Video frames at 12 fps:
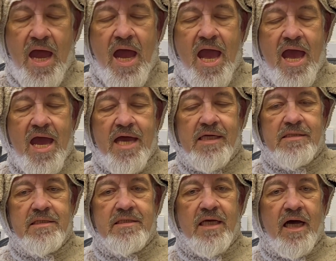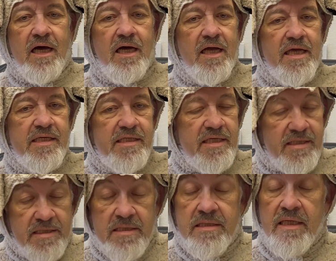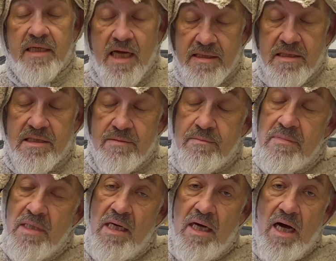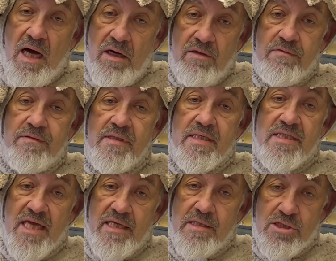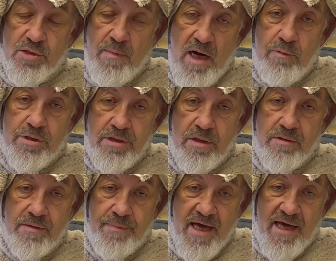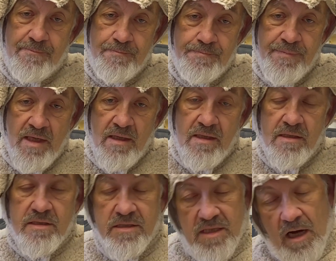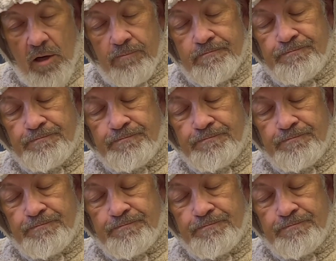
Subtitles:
And it is the custom of saying the Shema when you go to bed. So,